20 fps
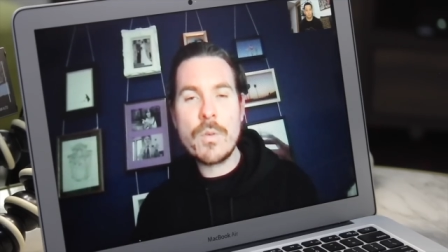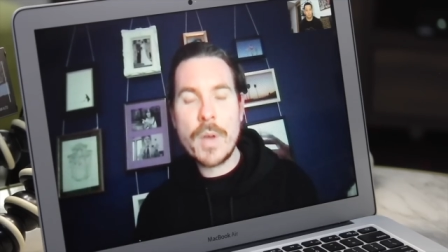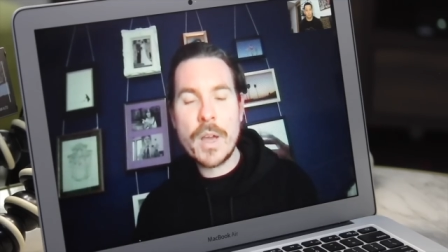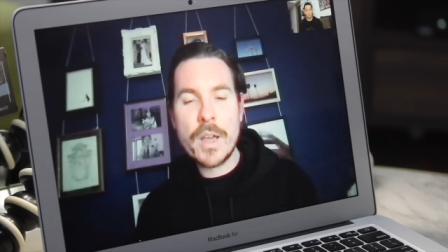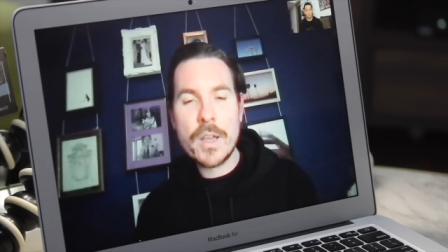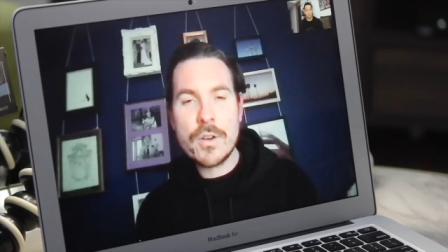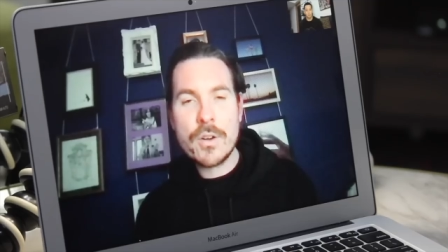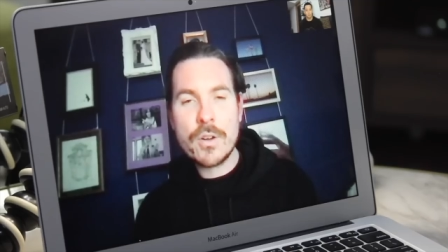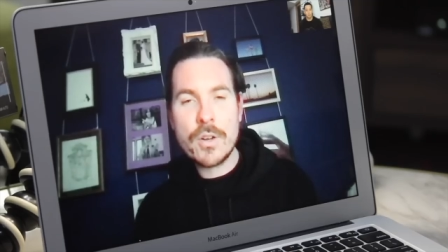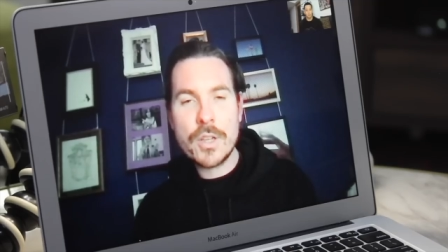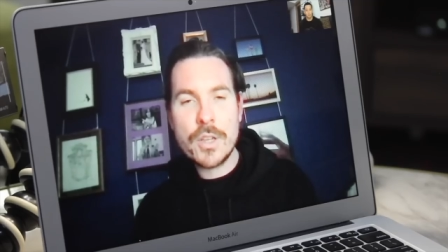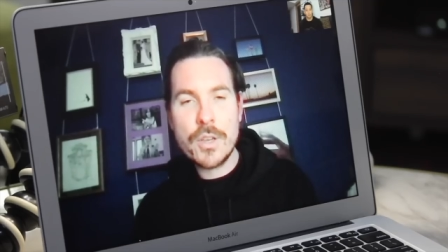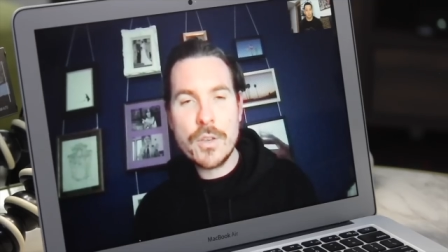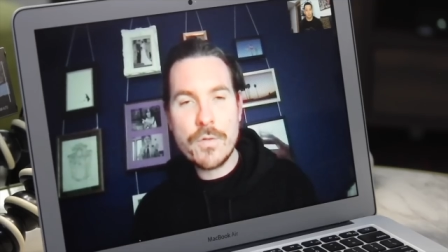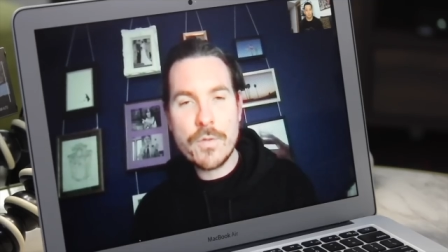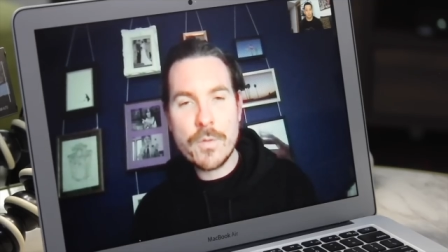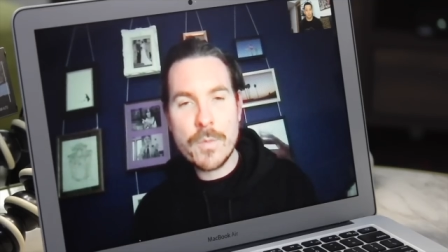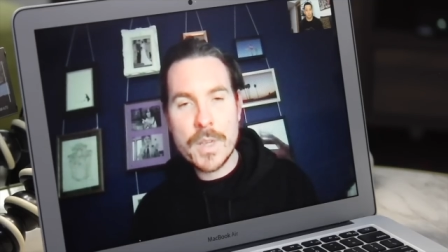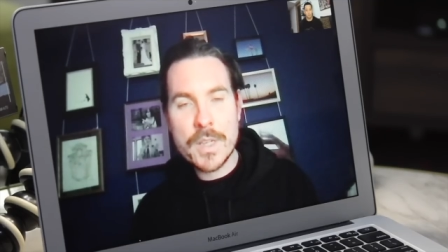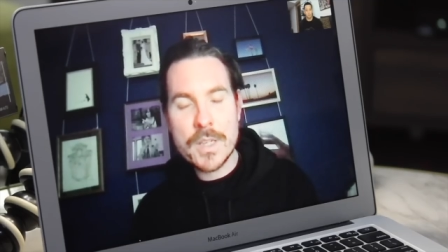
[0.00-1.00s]
might call a
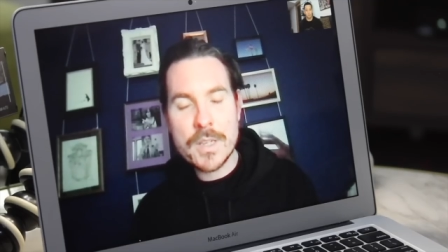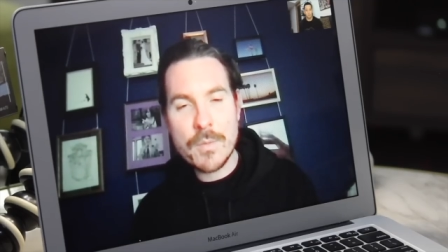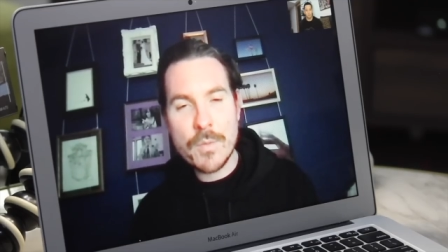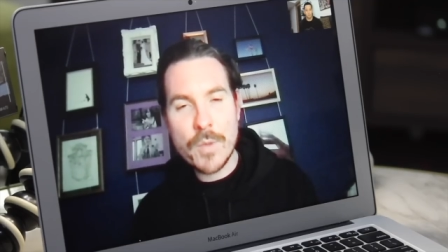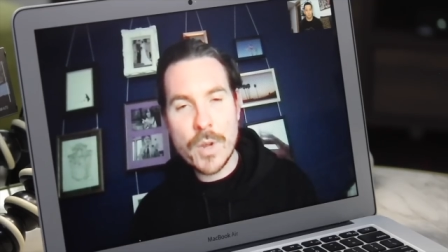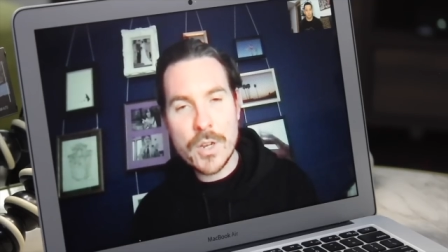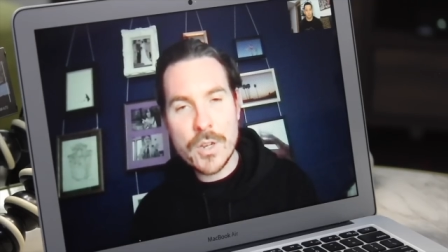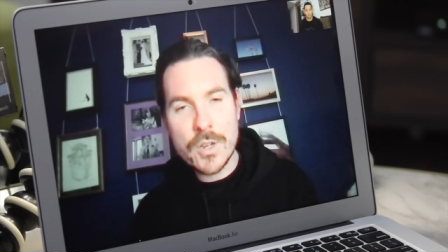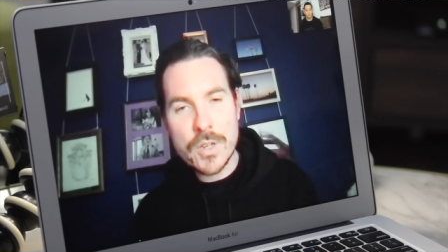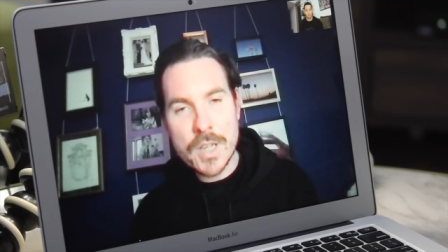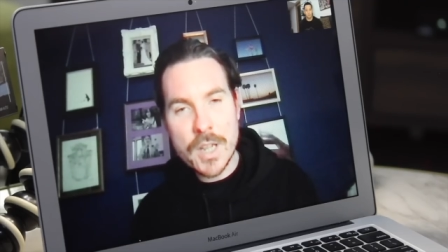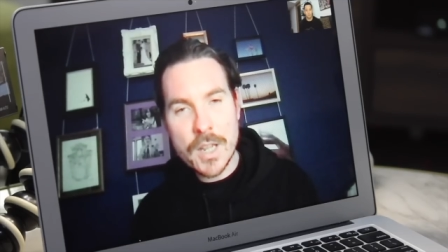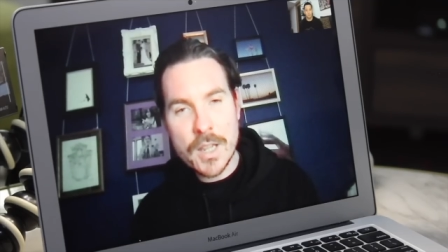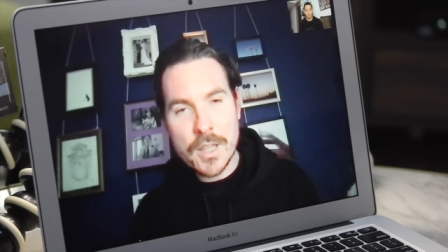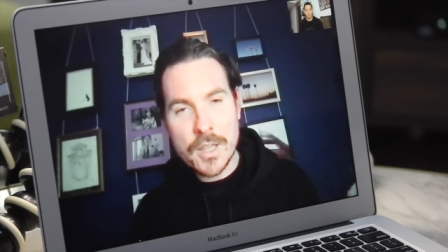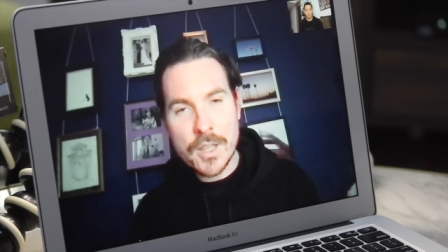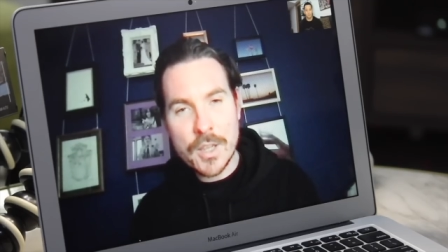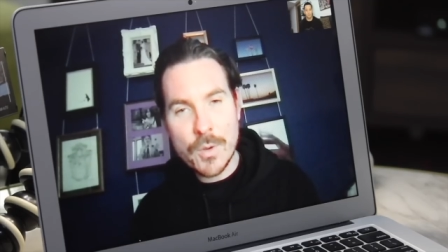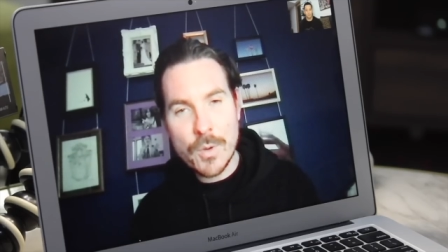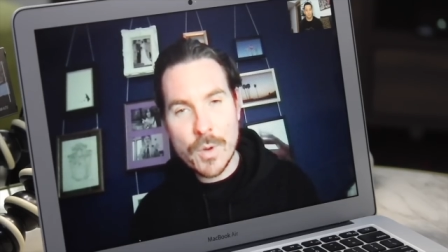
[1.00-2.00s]
euphemism when you said
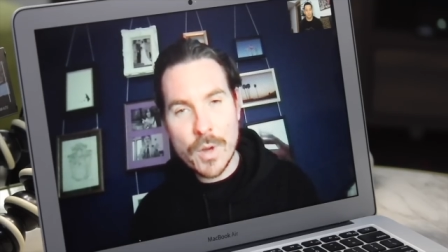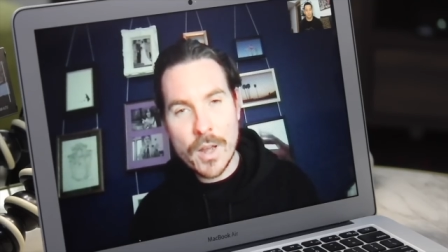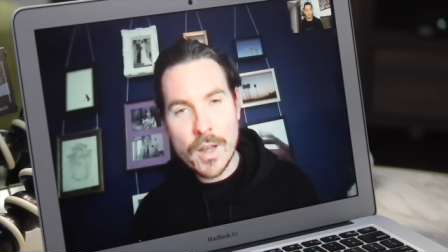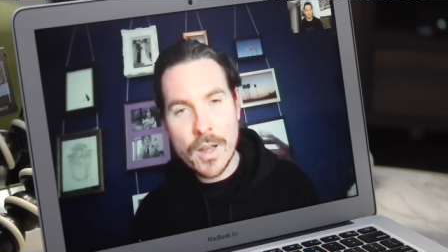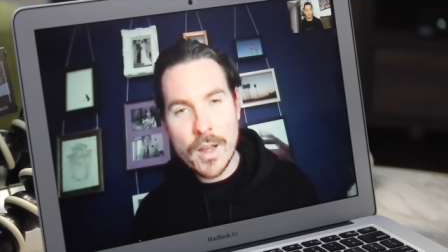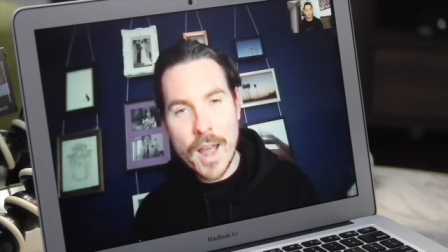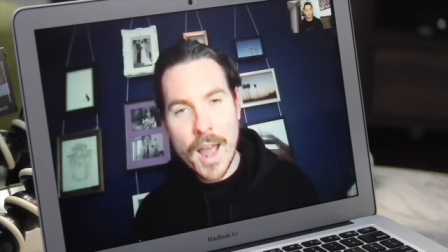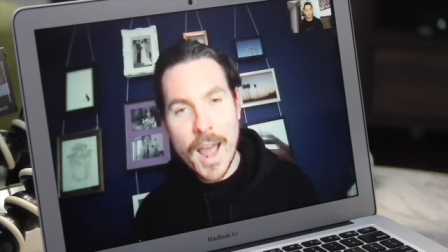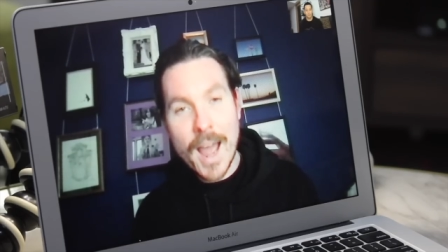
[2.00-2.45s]
that you were